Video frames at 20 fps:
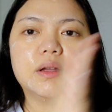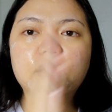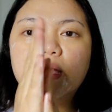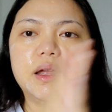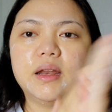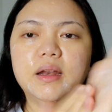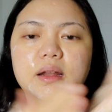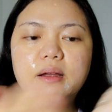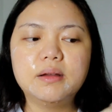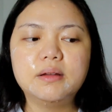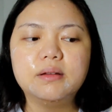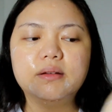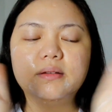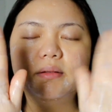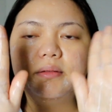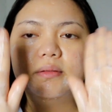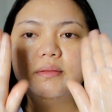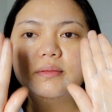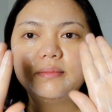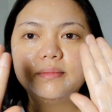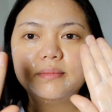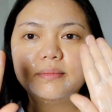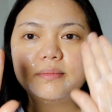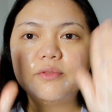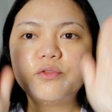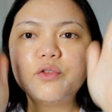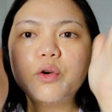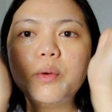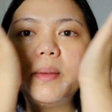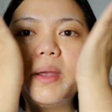kind of
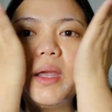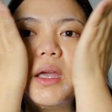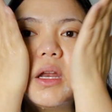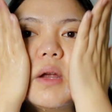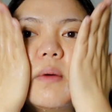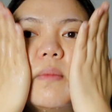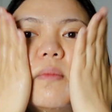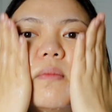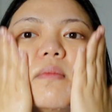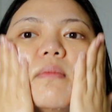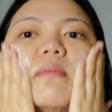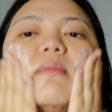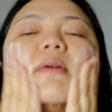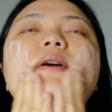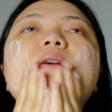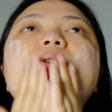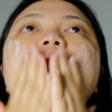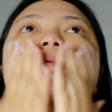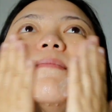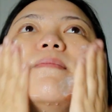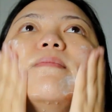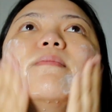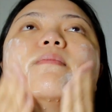foaming it up my